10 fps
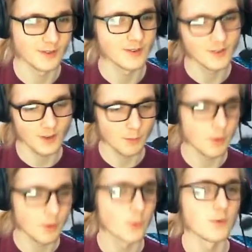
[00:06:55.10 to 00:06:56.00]
her
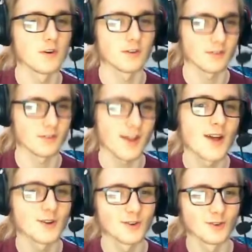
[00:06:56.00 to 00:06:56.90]
boldness
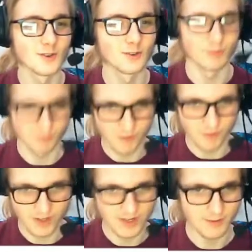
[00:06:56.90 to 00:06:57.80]
does
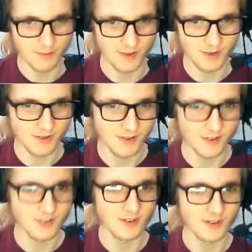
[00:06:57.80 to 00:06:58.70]
redeem it
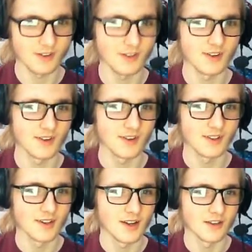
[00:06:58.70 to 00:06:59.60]
slightly.
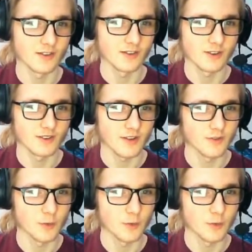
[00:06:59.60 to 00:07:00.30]
And I've realised I've not